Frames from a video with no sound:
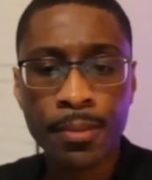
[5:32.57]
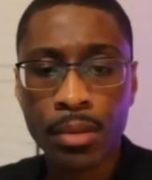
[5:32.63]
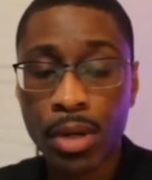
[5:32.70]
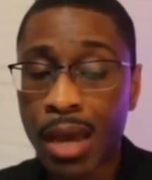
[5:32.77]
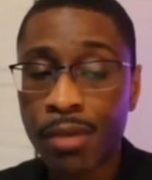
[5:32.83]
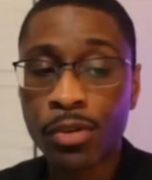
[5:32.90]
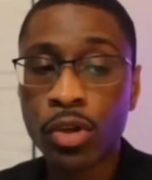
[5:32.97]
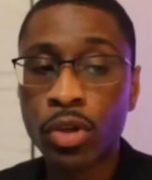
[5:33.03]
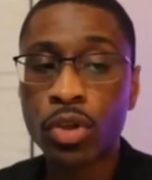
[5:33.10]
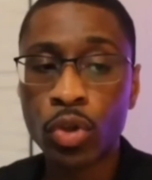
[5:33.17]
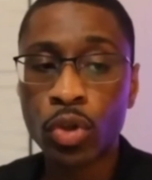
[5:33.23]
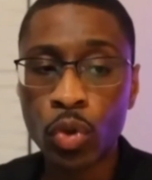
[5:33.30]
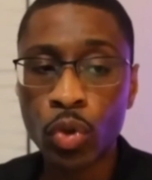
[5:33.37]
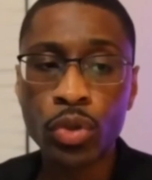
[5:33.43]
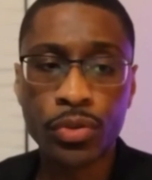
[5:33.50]
But I have
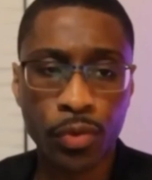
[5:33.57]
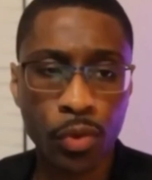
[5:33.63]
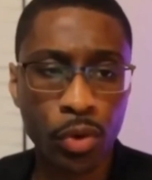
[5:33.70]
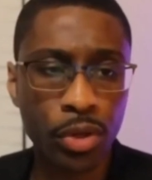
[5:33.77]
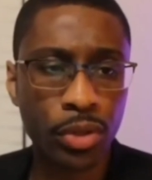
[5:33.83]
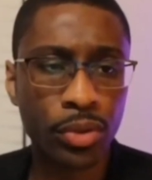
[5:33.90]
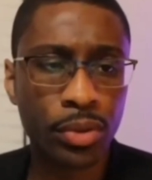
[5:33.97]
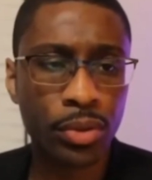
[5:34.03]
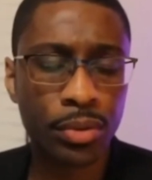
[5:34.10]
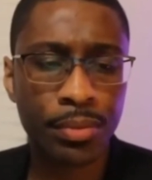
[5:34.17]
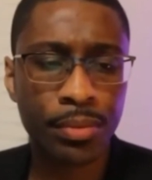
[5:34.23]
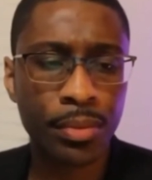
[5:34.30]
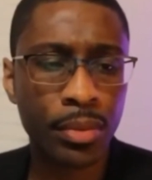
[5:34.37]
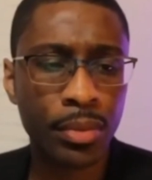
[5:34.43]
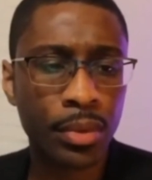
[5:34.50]
good news for you.
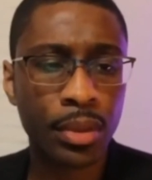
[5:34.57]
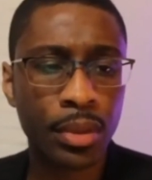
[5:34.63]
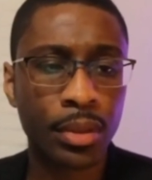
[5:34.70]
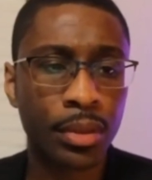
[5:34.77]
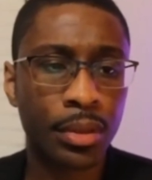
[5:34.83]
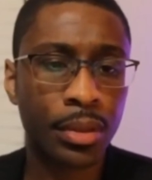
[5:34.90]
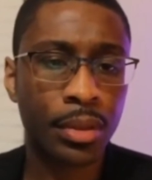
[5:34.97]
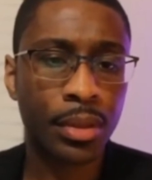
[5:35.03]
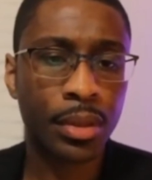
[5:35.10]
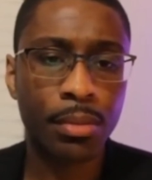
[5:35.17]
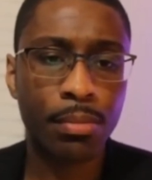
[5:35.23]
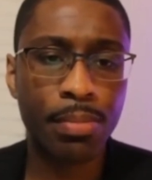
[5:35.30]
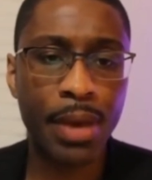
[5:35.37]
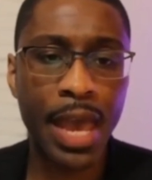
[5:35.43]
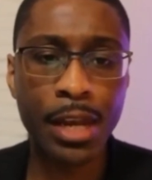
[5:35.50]

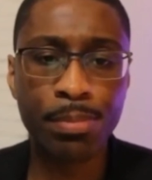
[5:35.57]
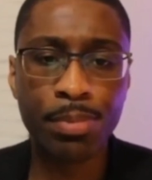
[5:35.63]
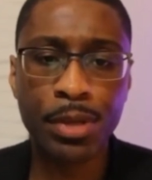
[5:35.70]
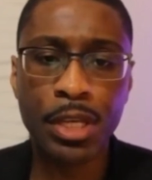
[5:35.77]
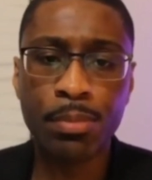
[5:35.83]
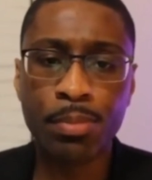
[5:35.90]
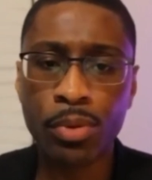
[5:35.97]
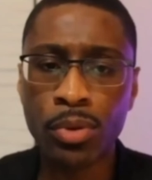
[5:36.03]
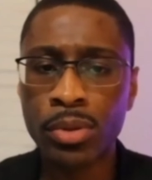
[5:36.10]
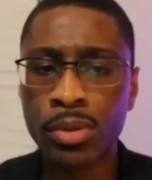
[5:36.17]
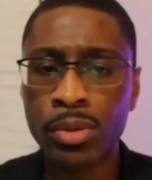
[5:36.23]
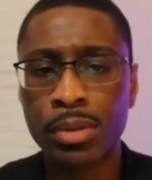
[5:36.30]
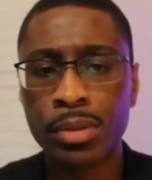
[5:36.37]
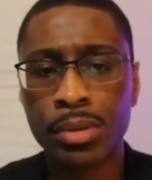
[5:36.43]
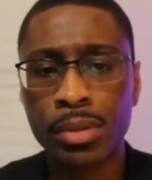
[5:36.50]
Bad people
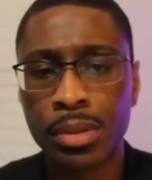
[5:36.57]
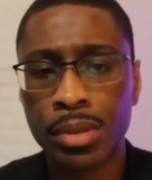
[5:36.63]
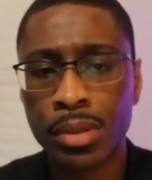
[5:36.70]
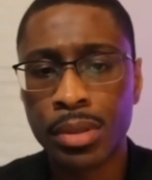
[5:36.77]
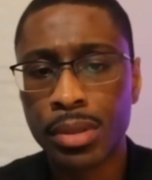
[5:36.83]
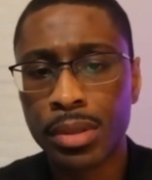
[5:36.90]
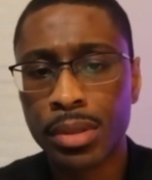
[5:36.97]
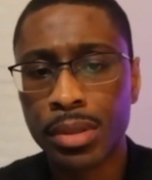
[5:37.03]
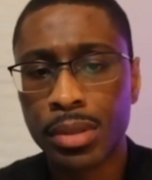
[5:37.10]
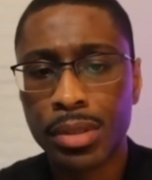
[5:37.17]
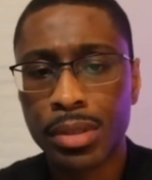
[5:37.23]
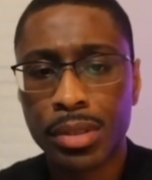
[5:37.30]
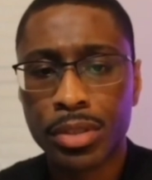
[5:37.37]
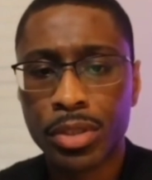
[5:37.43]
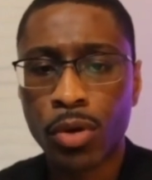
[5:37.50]

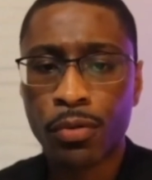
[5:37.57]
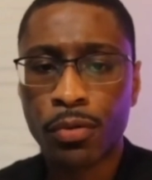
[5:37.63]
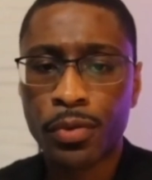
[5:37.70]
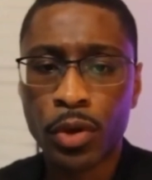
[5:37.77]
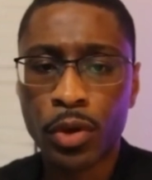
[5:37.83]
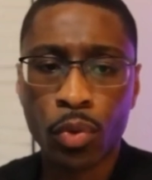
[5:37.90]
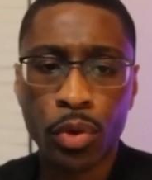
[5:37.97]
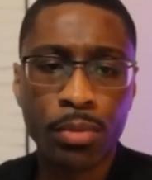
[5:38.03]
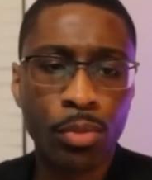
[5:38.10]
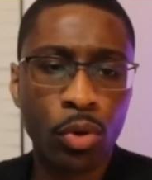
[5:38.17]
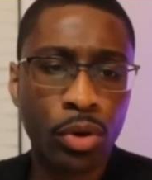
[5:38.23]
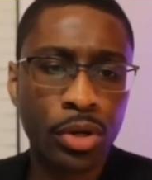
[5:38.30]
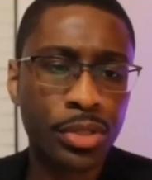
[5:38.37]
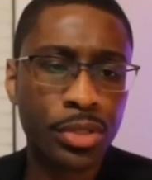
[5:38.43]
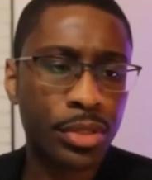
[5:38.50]
don't feel
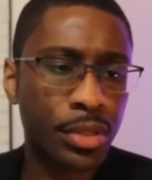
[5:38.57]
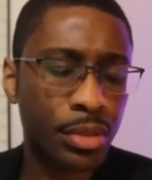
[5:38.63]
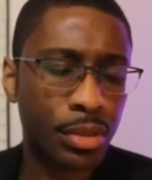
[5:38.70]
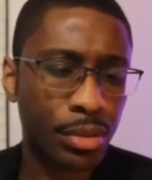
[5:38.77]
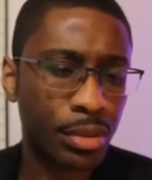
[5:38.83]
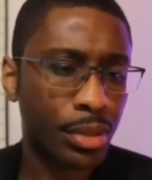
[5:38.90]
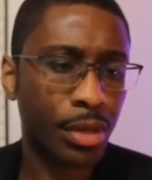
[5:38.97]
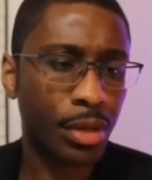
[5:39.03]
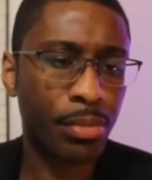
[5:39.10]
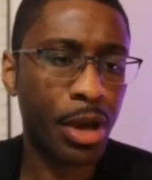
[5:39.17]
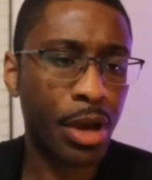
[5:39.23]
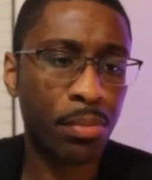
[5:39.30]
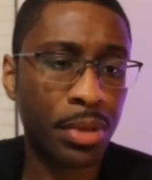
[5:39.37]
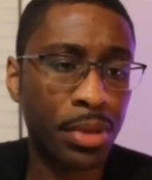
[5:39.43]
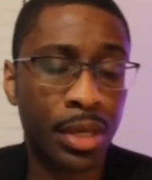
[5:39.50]
remorse
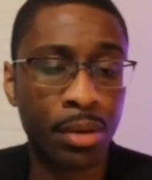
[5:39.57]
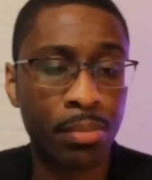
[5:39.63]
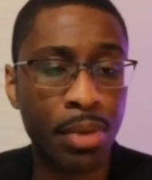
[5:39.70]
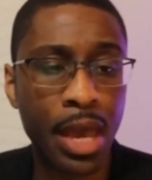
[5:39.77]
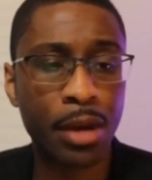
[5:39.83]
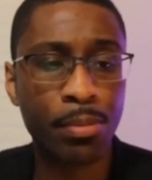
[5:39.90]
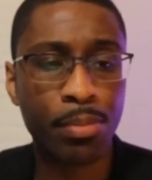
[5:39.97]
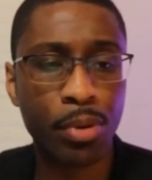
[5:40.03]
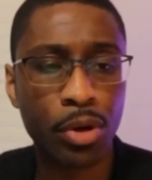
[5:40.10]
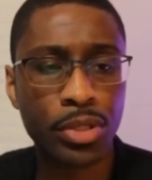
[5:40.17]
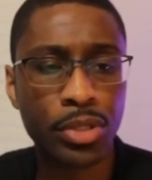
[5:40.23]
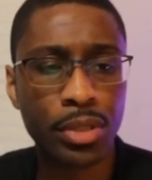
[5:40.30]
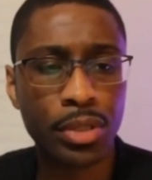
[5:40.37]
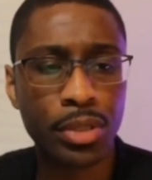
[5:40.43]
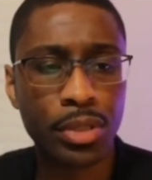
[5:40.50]
about being a bad
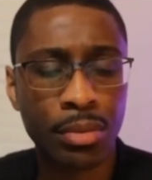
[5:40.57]
person.